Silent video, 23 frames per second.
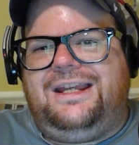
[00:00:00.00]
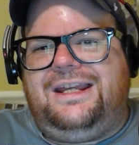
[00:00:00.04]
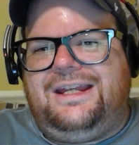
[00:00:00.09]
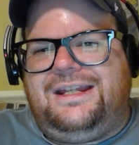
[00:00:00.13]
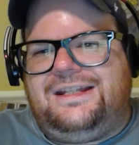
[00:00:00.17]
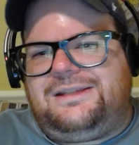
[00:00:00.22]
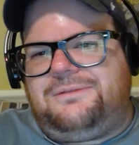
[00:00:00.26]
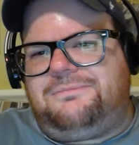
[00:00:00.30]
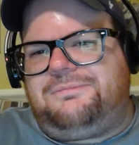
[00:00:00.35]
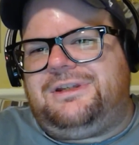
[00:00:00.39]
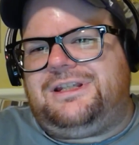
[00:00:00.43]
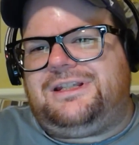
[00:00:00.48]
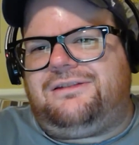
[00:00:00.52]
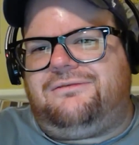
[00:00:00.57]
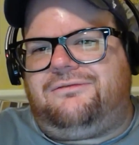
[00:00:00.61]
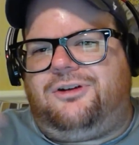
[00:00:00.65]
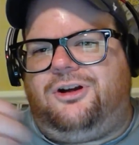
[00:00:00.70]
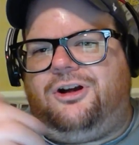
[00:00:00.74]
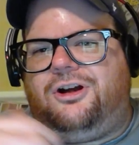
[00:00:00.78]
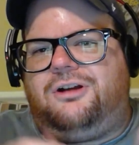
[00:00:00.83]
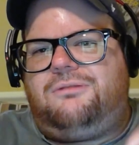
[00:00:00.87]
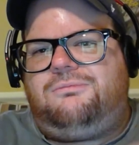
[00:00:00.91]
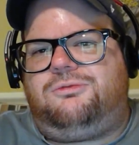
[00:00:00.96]
It's a piece of
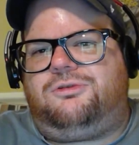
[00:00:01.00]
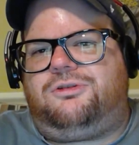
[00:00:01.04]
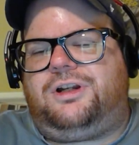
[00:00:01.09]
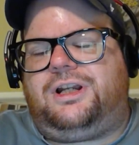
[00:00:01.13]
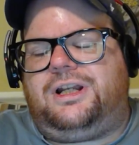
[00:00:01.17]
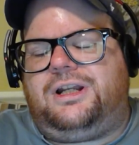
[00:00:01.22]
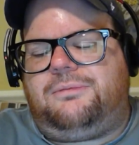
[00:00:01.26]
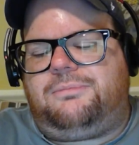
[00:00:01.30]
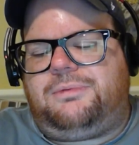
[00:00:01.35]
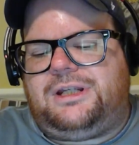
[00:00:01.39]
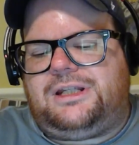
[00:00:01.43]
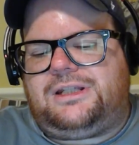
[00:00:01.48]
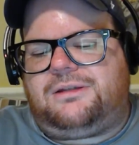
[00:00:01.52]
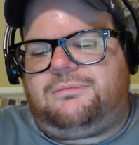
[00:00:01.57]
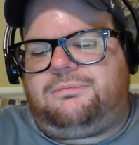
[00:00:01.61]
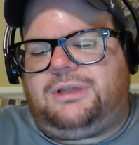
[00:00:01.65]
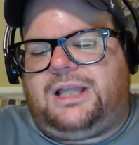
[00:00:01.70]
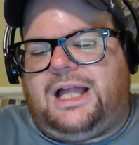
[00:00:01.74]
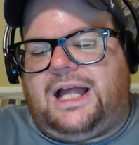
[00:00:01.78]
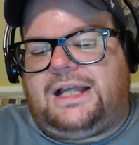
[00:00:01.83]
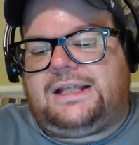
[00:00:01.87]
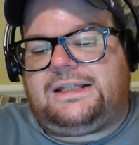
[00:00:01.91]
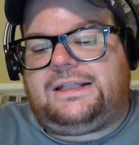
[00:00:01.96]
cardboard and a piece of
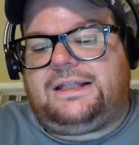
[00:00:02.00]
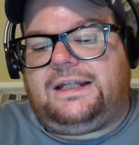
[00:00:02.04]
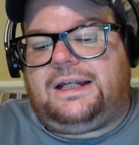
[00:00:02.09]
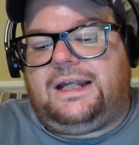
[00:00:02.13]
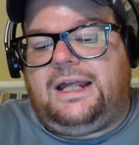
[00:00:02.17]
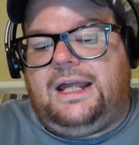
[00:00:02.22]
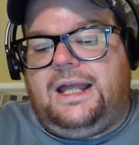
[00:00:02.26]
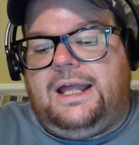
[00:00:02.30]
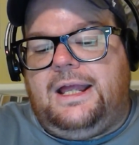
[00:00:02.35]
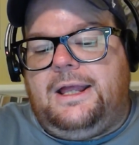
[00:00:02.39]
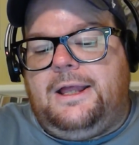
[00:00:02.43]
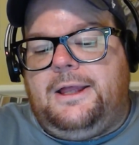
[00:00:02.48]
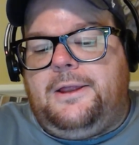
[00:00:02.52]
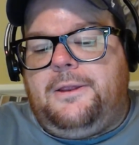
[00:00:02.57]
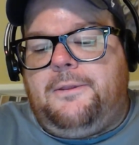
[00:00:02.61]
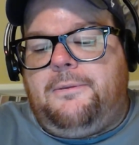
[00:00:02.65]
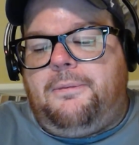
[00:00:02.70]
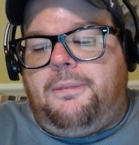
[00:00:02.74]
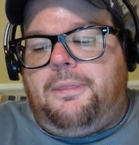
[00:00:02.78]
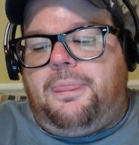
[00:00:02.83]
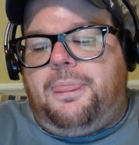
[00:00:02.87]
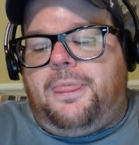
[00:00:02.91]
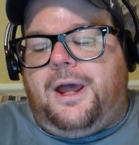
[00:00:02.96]
plastic.
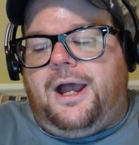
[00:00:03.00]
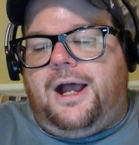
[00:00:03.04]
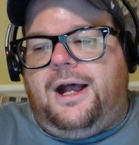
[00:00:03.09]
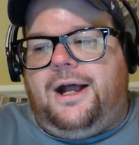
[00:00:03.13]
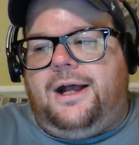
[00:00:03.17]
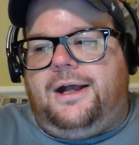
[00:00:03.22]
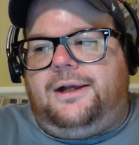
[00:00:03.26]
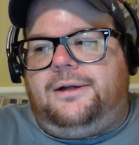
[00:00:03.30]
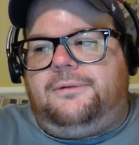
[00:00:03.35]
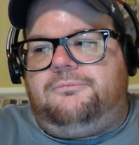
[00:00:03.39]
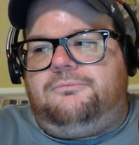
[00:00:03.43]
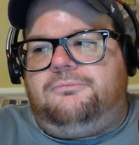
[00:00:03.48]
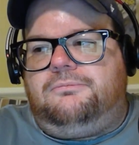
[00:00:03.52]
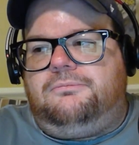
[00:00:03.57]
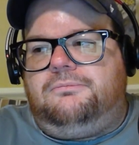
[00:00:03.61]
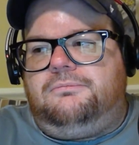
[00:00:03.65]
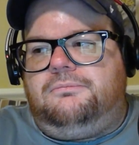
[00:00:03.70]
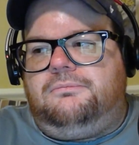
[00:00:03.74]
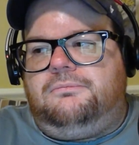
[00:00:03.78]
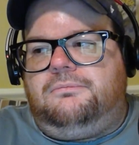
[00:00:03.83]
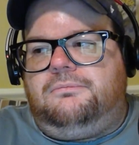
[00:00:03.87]
And